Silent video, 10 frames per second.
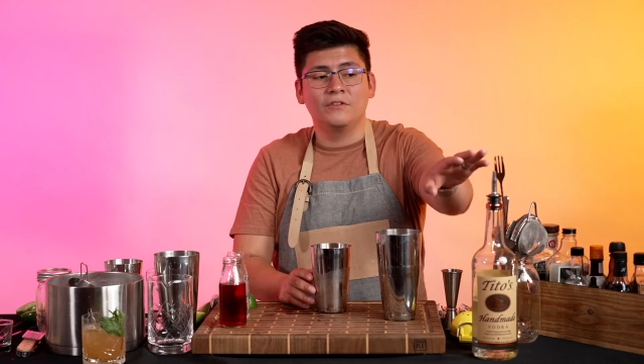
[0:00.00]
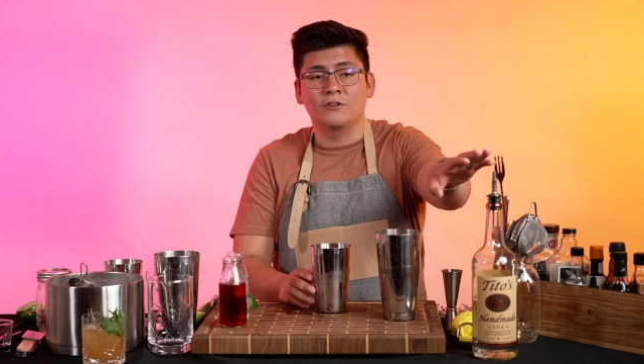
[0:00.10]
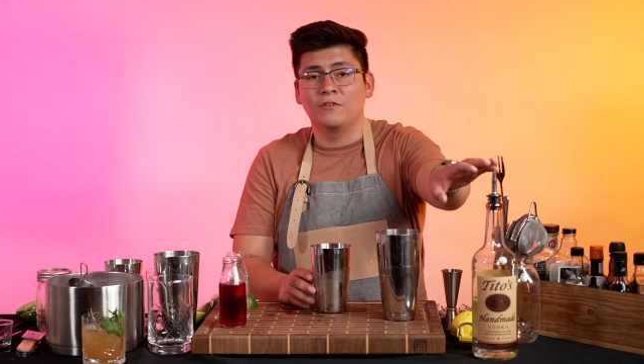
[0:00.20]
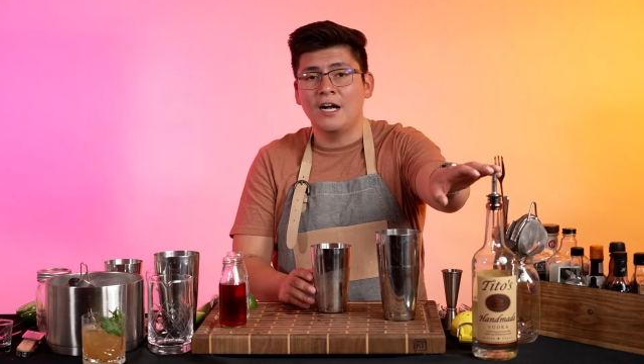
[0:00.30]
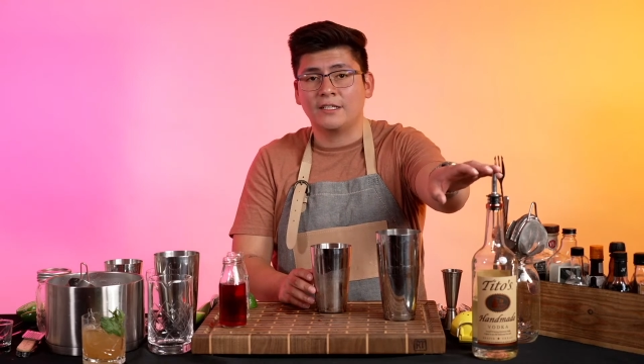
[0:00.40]

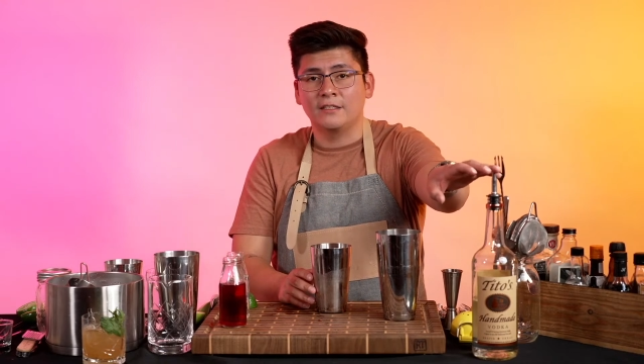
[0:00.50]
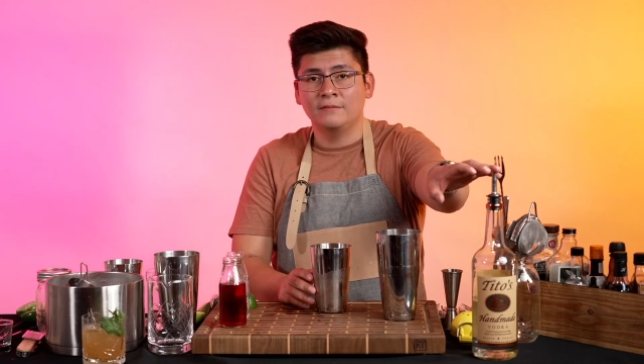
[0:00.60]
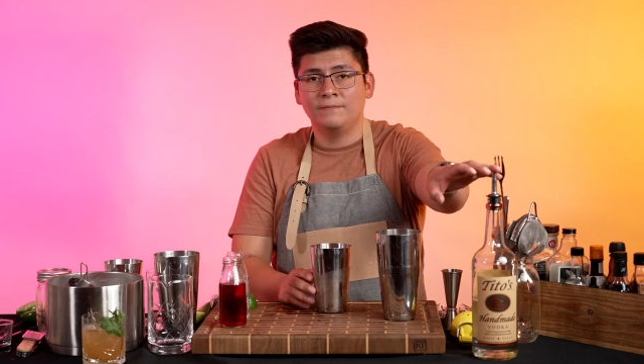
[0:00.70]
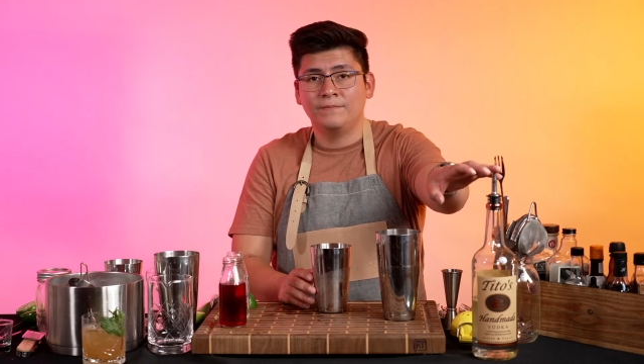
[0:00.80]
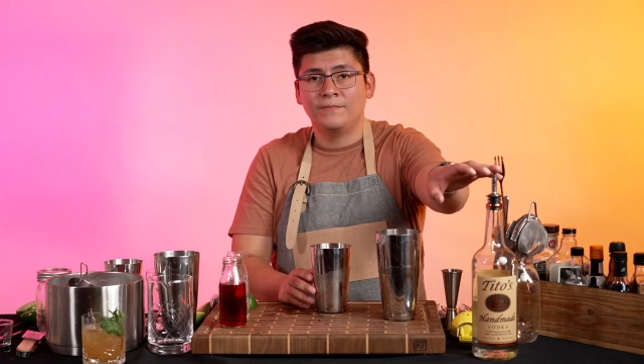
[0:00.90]
your
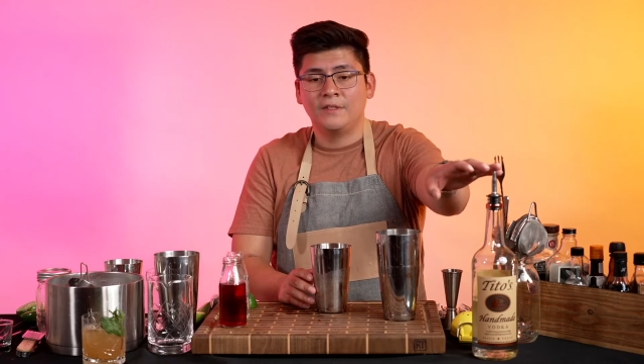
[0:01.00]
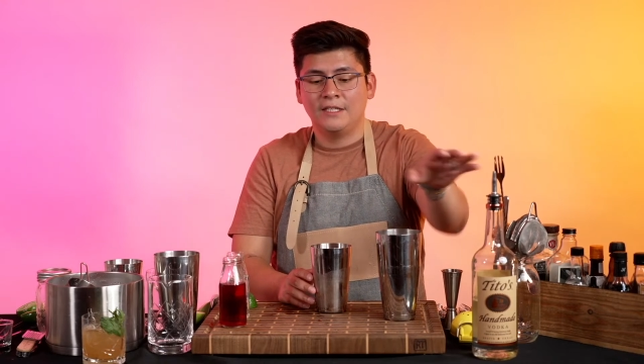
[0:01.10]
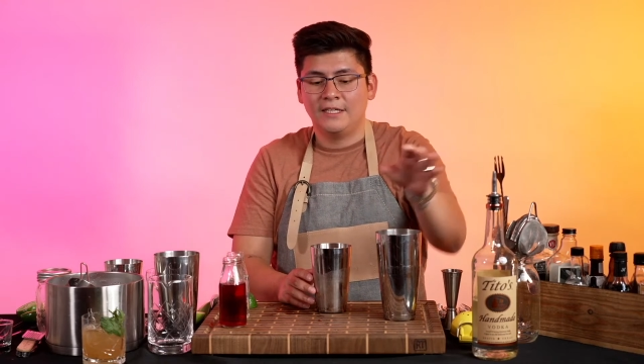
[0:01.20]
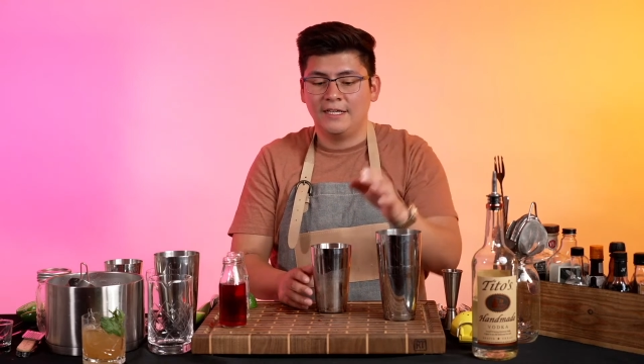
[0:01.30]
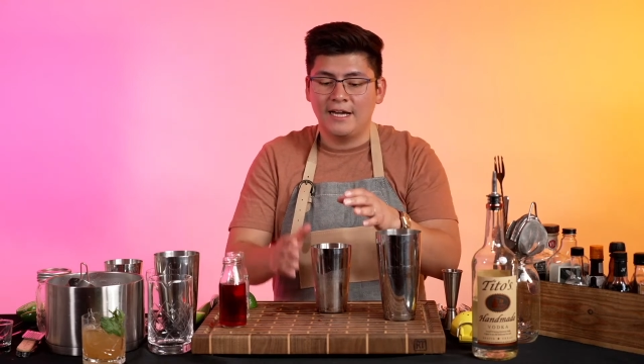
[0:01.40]
vodka,
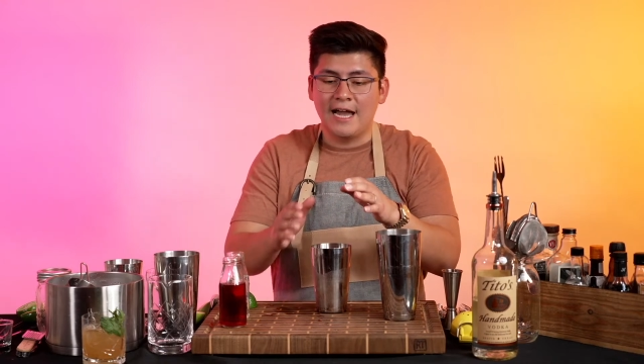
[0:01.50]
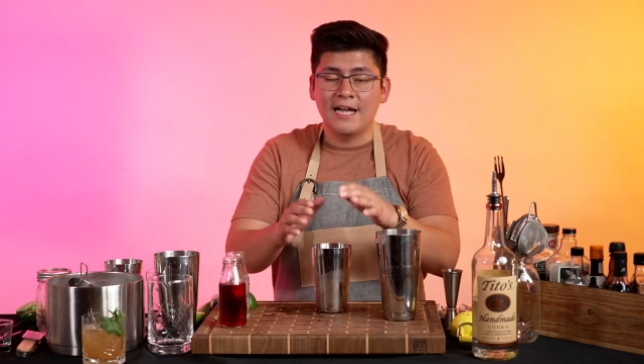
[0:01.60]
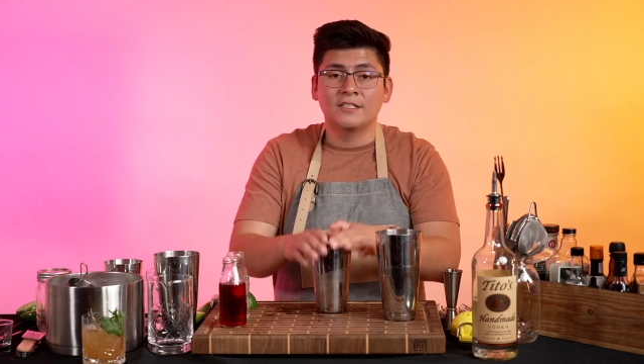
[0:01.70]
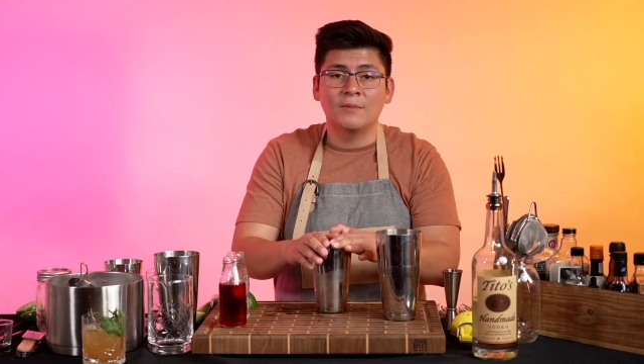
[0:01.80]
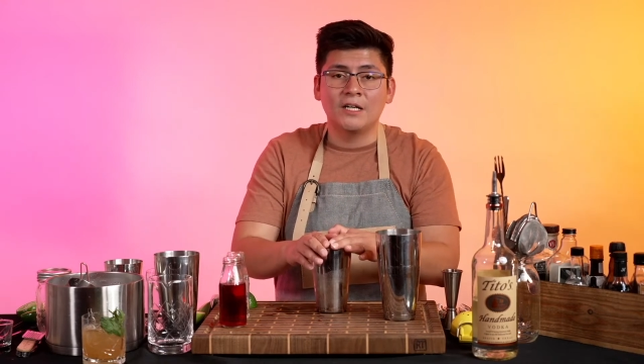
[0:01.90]

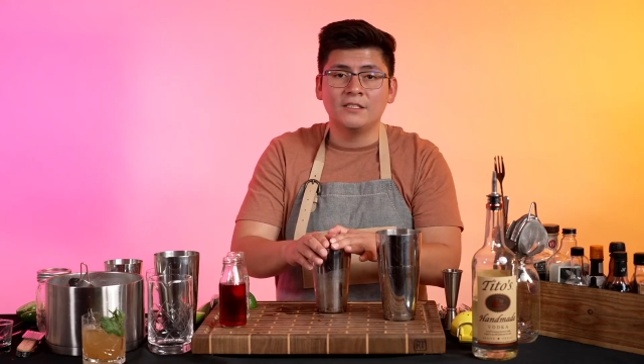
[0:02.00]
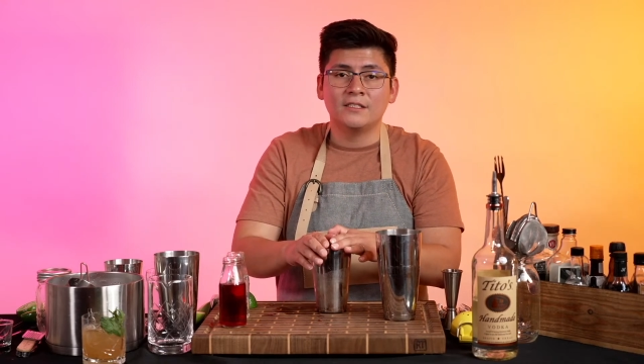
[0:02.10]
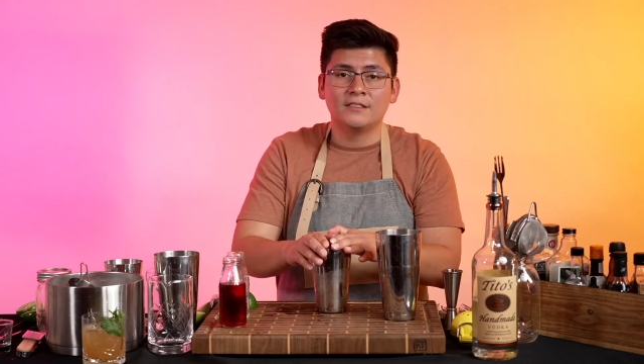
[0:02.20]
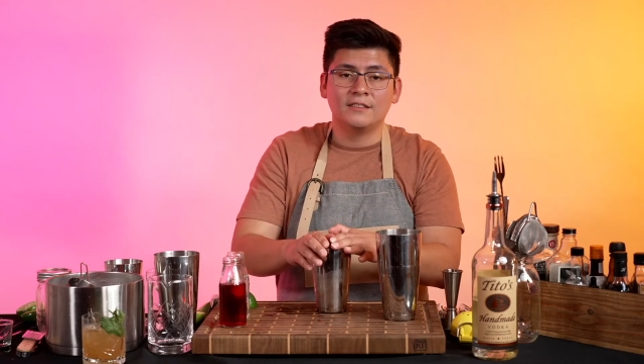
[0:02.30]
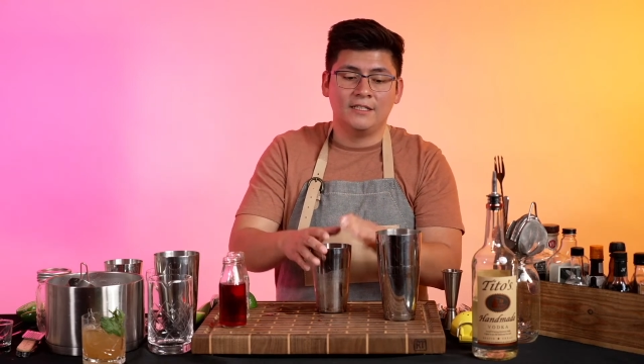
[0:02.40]
add some
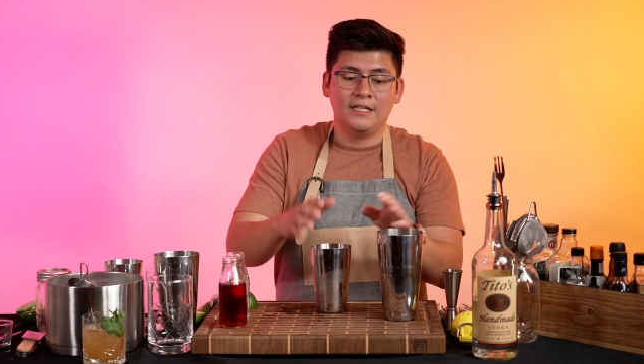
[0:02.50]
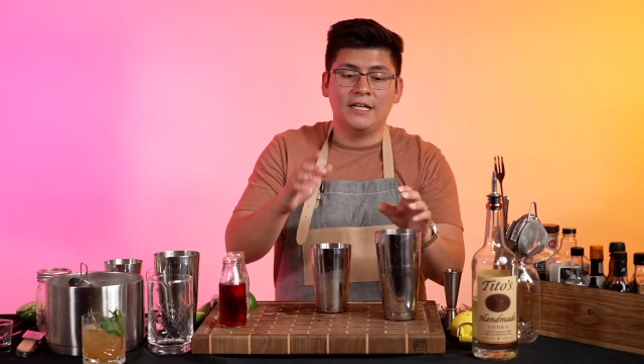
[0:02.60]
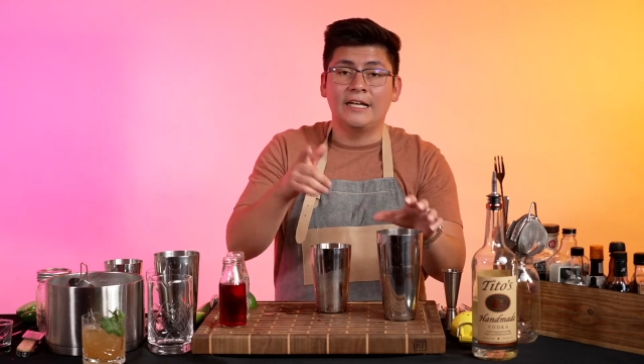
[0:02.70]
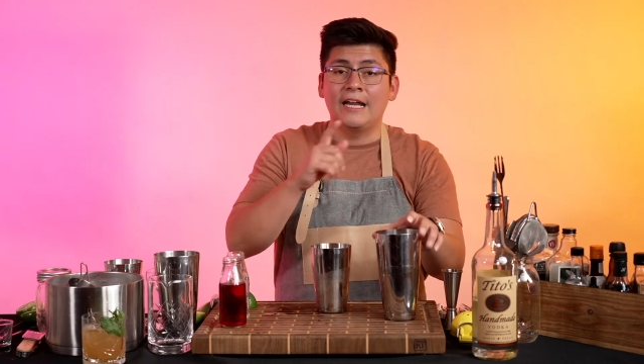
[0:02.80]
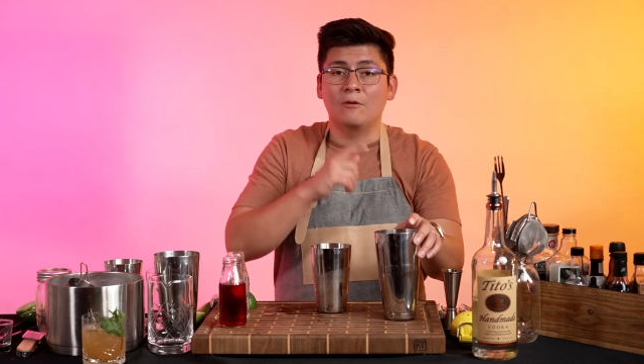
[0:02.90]
ice,
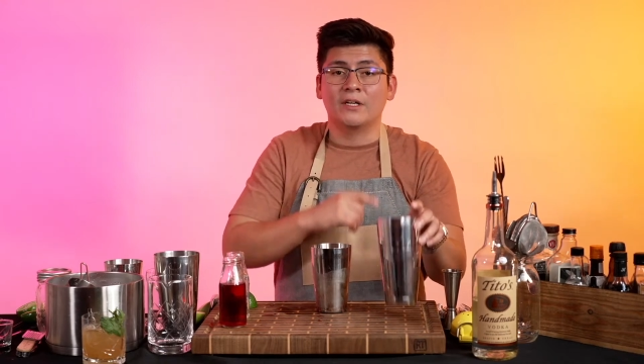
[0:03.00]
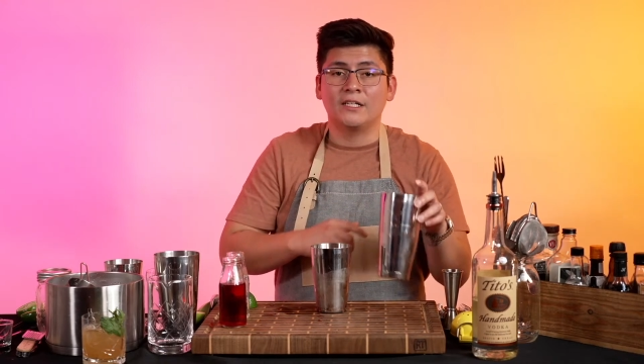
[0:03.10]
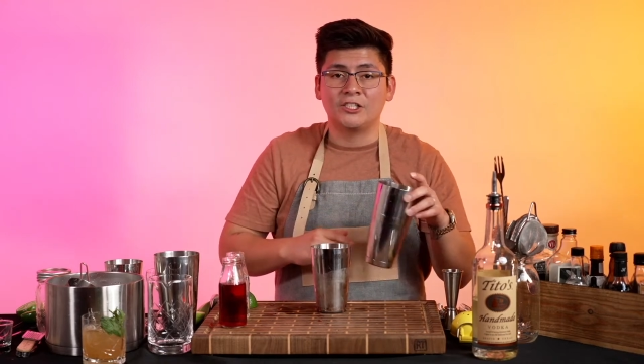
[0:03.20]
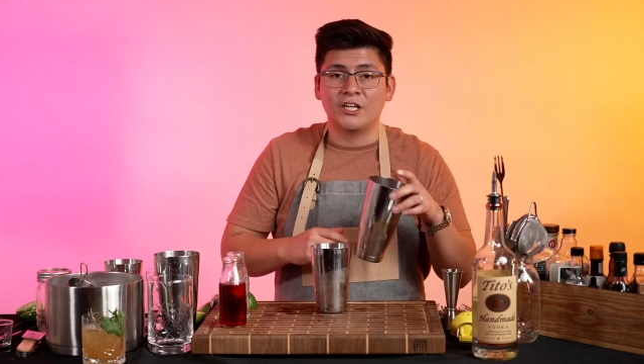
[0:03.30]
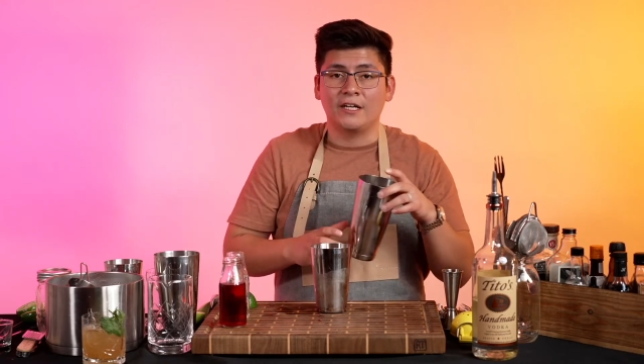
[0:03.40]
and now we're going
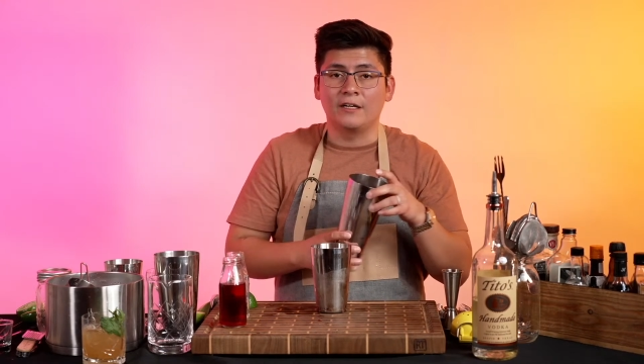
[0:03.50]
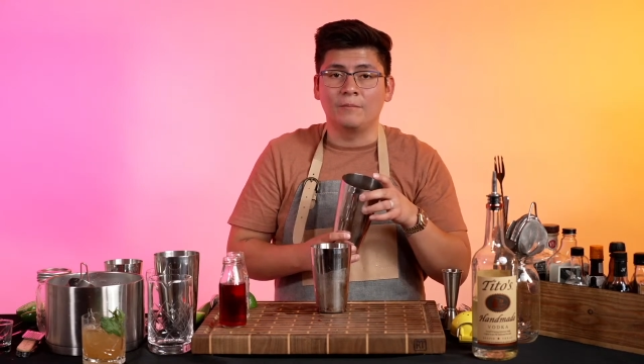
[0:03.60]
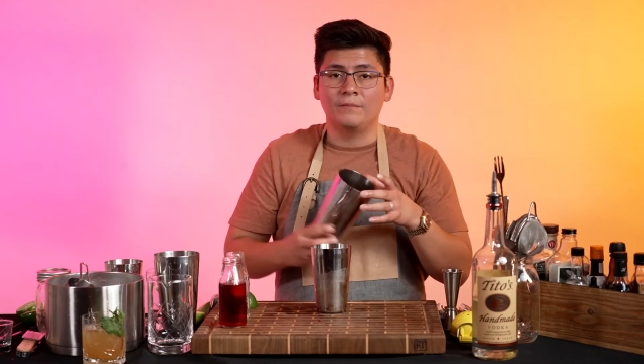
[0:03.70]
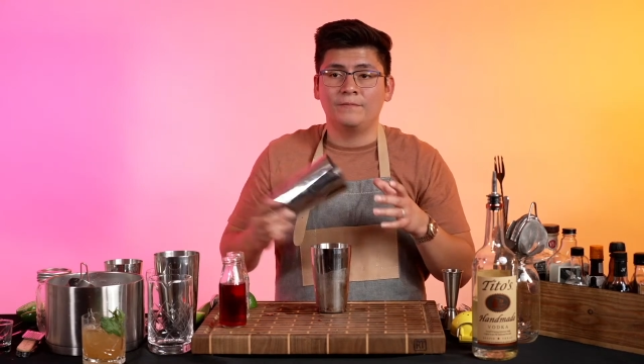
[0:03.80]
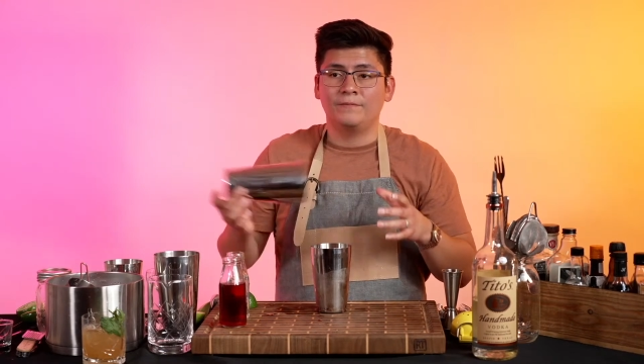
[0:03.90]
to shake it up.